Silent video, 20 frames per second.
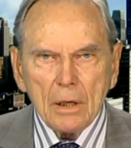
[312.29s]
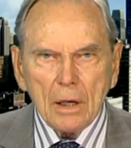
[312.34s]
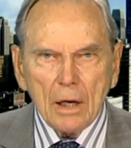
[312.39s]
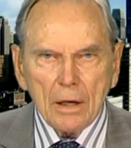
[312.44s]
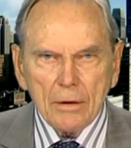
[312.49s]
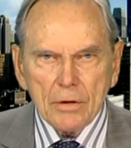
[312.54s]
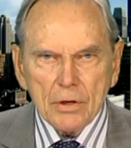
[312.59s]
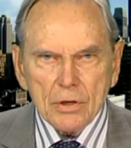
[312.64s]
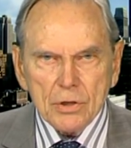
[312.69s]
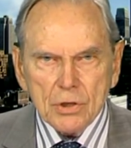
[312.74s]

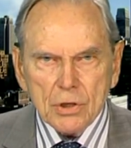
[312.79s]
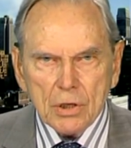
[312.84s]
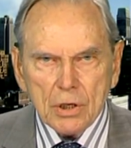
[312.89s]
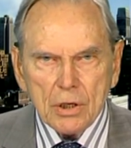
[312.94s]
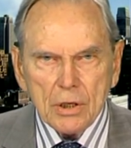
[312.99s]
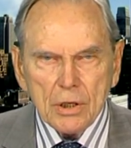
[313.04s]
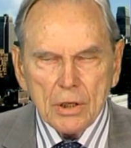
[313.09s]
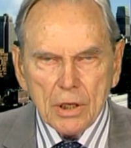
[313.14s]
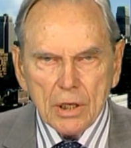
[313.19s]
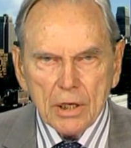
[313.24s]
others
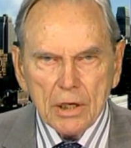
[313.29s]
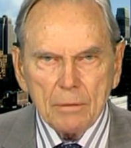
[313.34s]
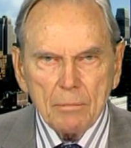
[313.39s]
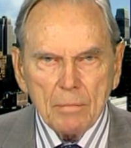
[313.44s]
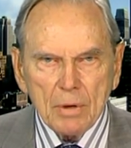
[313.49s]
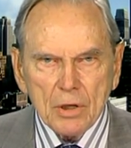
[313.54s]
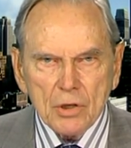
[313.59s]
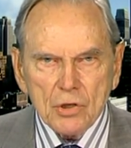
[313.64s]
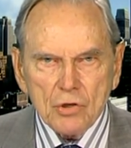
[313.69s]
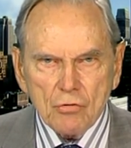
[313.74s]
in the
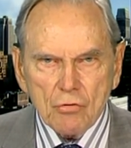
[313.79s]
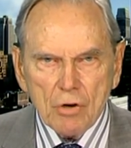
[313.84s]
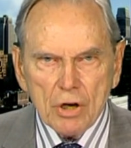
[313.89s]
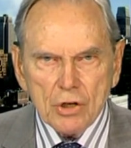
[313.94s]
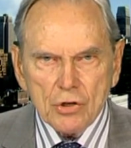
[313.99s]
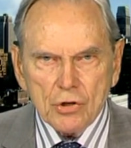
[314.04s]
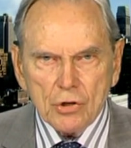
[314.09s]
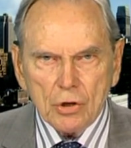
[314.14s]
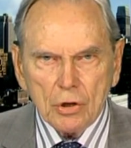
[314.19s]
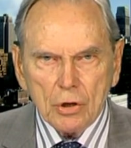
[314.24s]

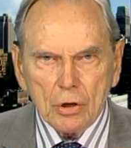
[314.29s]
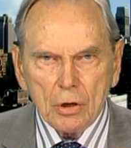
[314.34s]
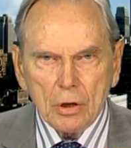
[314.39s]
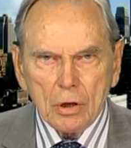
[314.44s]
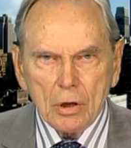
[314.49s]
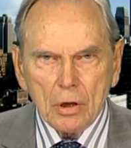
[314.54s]
administration.